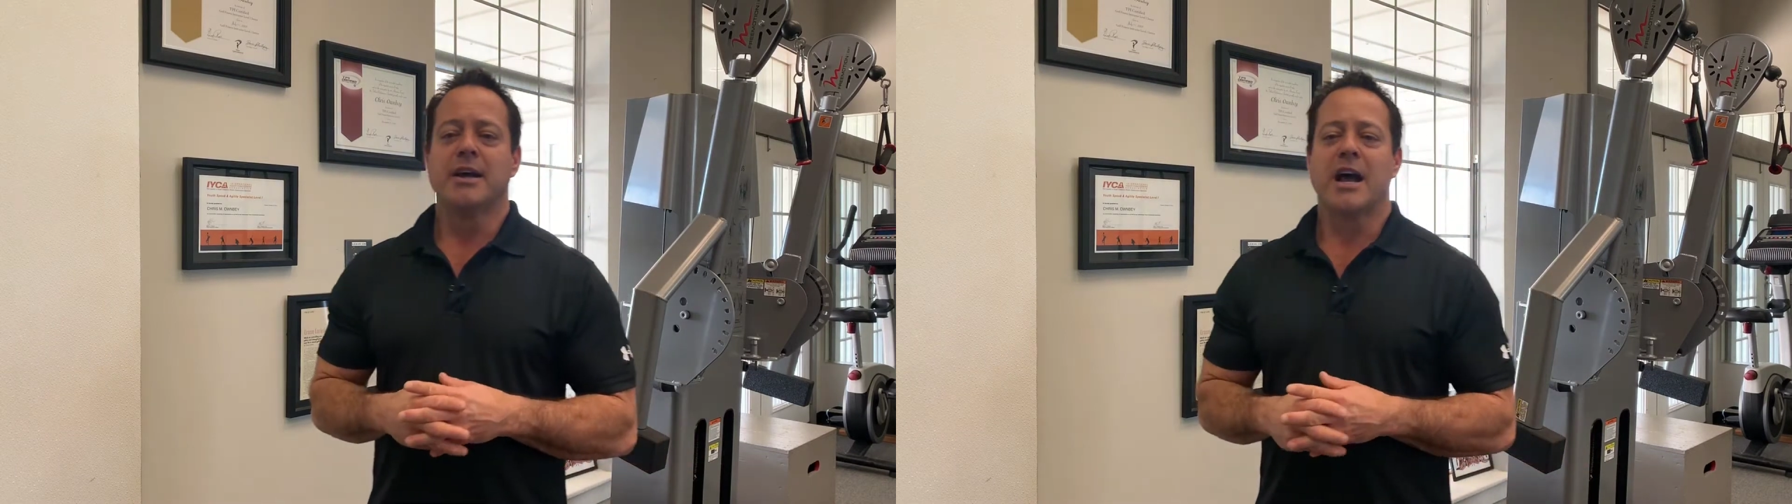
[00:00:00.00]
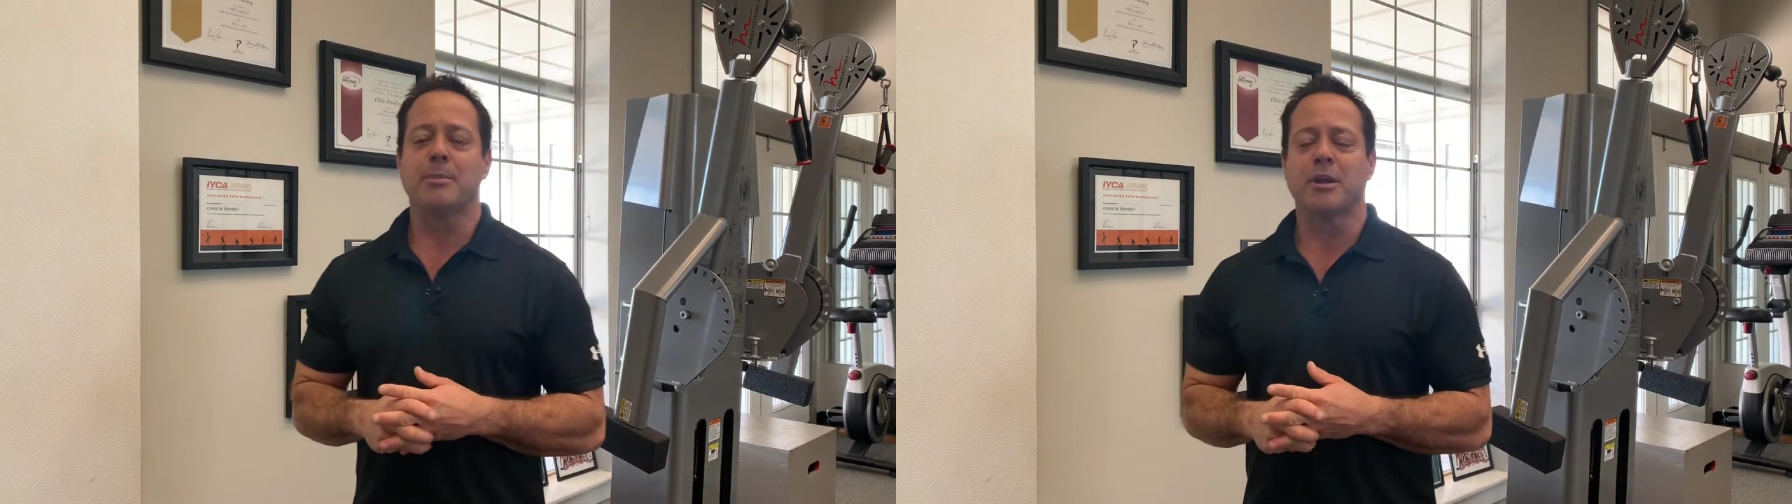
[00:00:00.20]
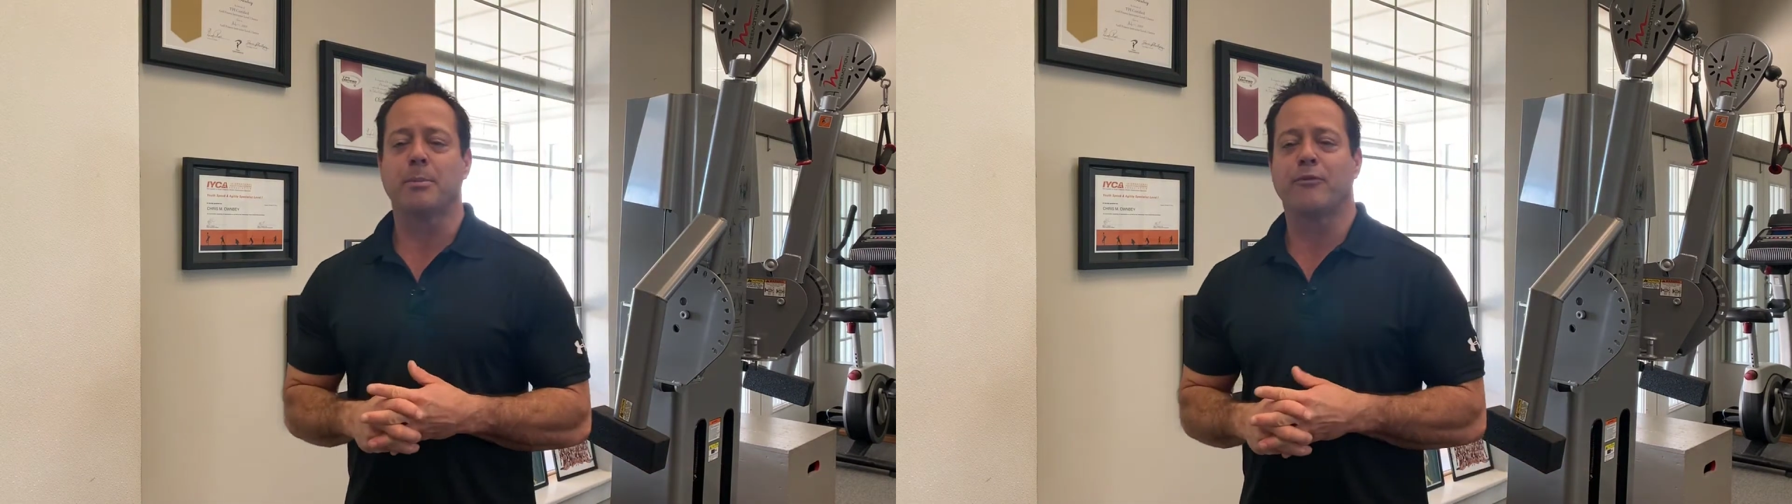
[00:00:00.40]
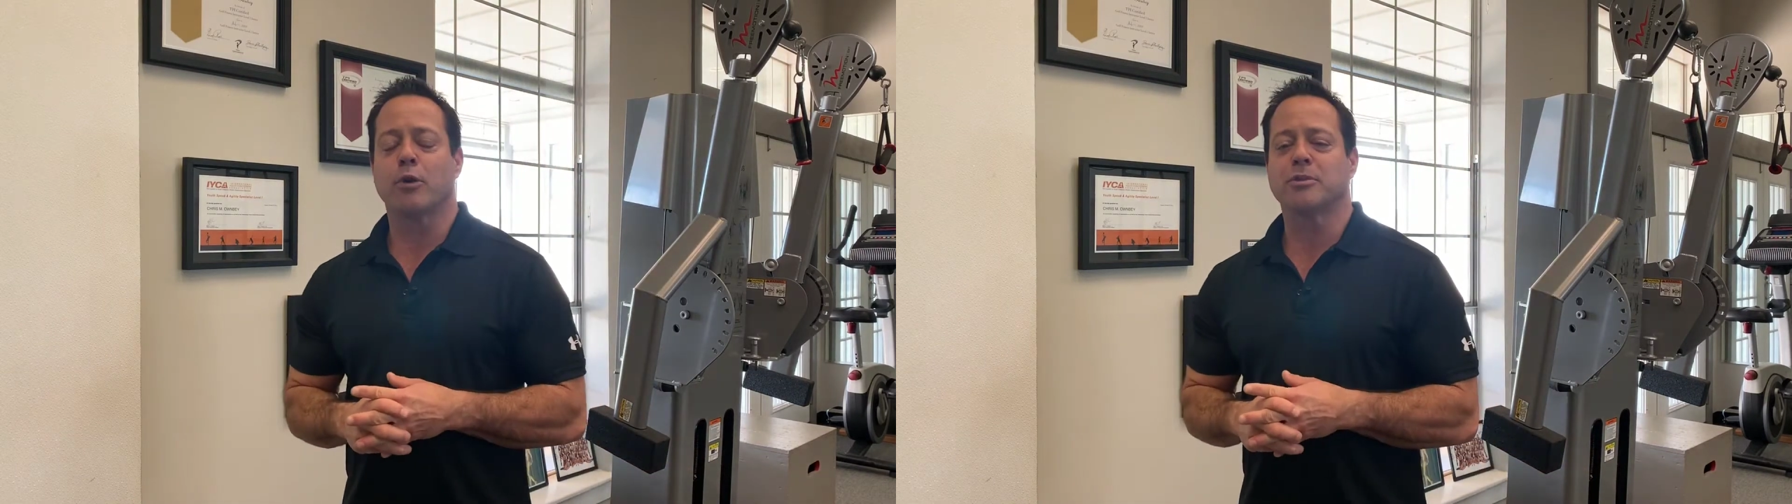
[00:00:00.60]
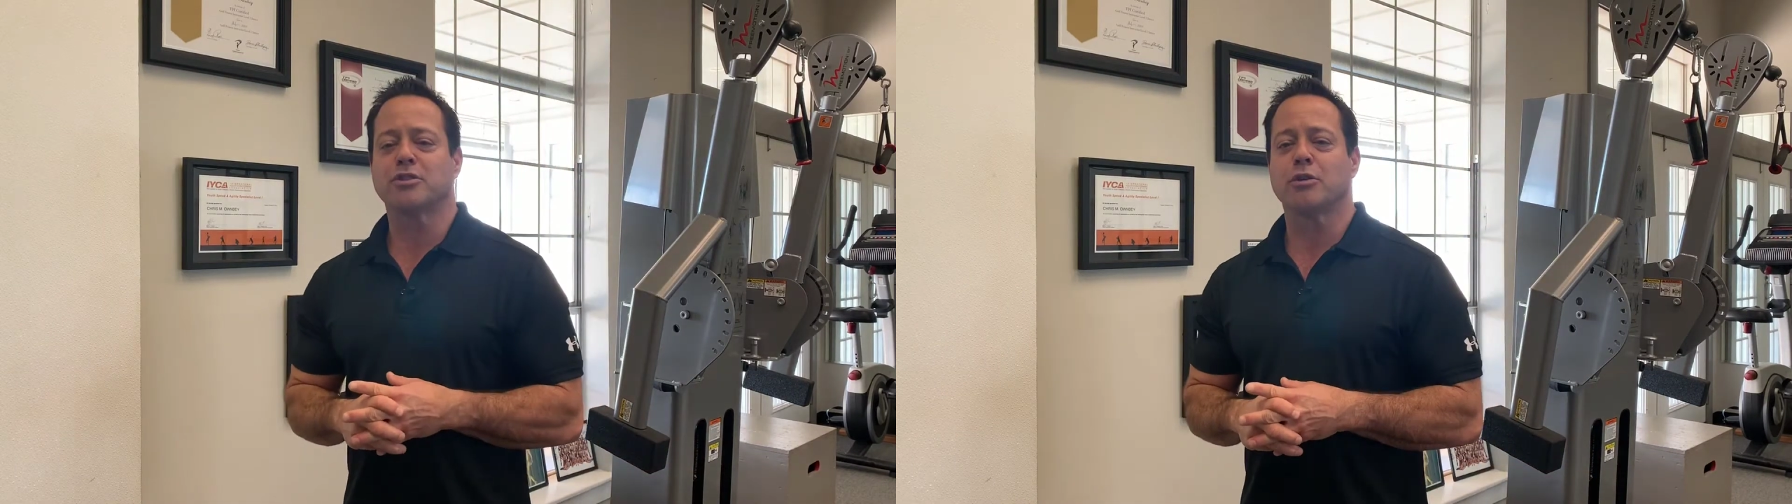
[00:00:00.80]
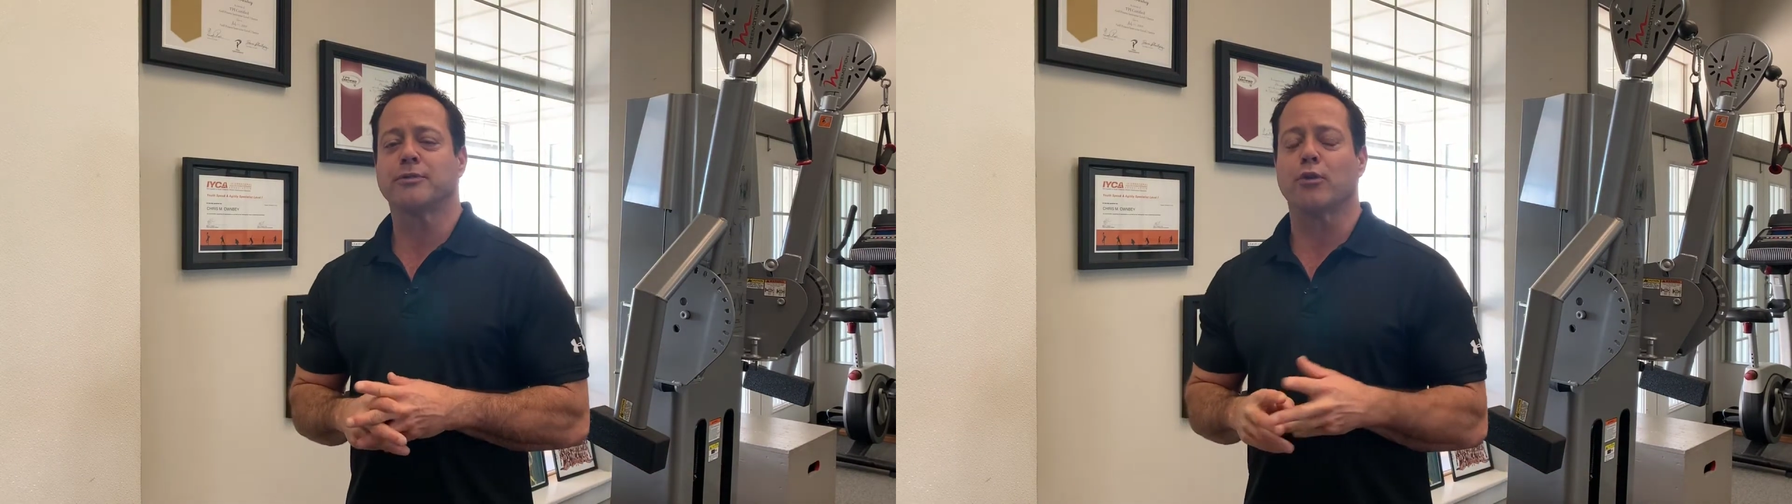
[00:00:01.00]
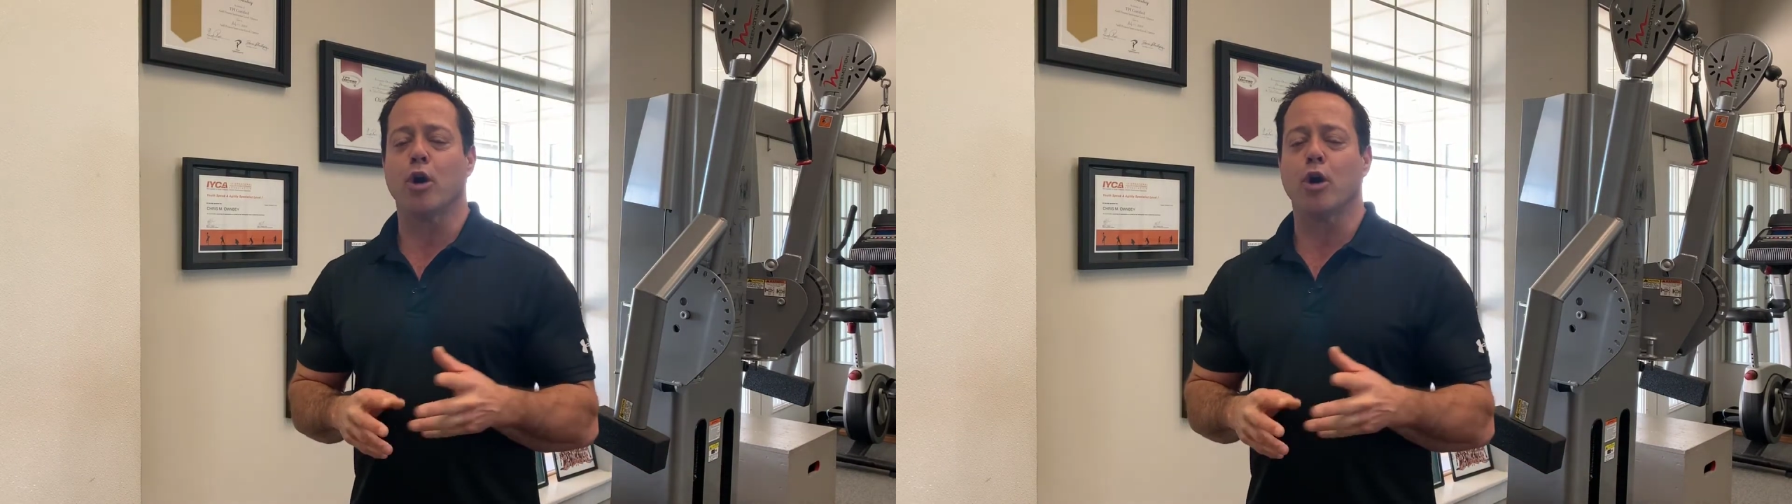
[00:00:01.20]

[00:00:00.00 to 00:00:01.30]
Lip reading: I've been a performance coach for